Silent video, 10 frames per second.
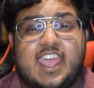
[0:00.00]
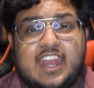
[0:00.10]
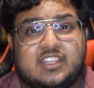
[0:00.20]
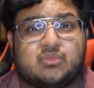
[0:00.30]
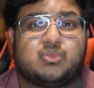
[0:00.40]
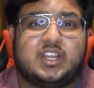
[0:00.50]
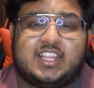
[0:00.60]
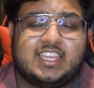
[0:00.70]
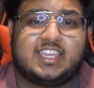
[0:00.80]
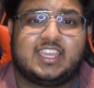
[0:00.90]
And it's
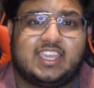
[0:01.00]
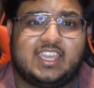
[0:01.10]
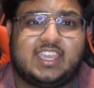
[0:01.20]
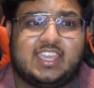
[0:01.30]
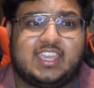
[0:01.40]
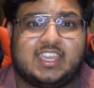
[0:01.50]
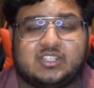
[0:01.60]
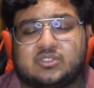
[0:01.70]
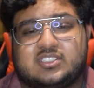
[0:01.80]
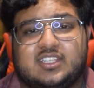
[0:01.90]
really
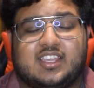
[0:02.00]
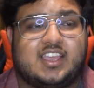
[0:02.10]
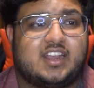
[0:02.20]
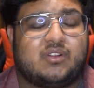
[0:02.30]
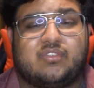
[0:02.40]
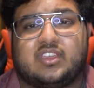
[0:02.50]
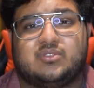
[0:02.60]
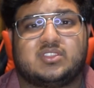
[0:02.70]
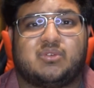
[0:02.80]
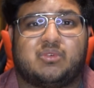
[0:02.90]
interesting. I don't know if I
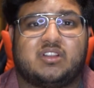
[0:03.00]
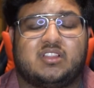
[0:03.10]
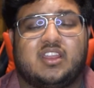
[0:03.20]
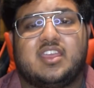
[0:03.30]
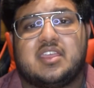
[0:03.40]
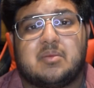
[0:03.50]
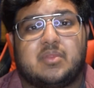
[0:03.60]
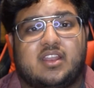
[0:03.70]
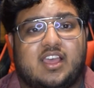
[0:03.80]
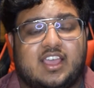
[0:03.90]
use that word a lot.
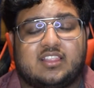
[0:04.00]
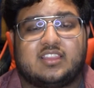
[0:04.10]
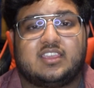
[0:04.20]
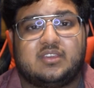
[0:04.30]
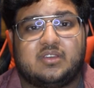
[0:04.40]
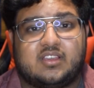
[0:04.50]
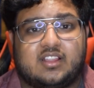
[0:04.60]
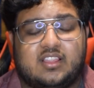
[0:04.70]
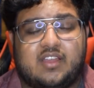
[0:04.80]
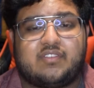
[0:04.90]
I
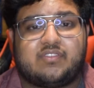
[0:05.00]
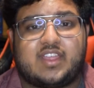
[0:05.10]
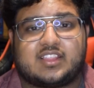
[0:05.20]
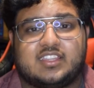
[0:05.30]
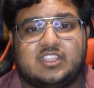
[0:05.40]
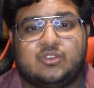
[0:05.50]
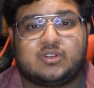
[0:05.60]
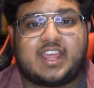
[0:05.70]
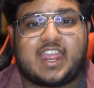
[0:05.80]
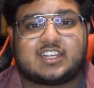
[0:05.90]
love the fact that you
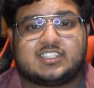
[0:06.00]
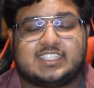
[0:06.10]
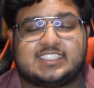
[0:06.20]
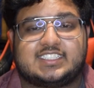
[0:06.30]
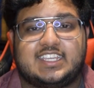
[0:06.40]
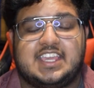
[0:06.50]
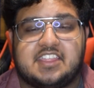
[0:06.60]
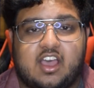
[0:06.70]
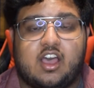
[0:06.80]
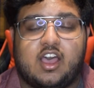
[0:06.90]
could actually see
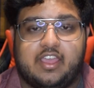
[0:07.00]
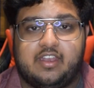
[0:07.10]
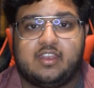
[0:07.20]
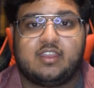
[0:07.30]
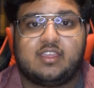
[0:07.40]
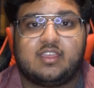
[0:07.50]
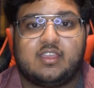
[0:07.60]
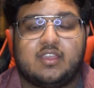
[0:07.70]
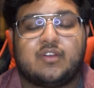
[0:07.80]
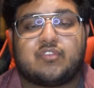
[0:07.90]
the HUD
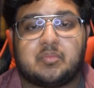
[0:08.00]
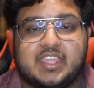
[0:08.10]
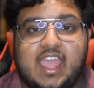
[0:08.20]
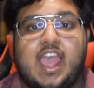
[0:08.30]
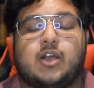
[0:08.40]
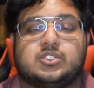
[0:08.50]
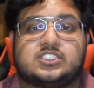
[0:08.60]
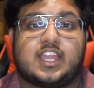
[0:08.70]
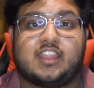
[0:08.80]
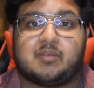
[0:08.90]
from the
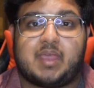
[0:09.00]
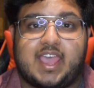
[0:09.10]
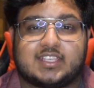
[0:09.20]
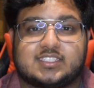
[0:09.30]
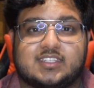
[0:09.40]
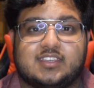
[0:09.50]
outside of the mask.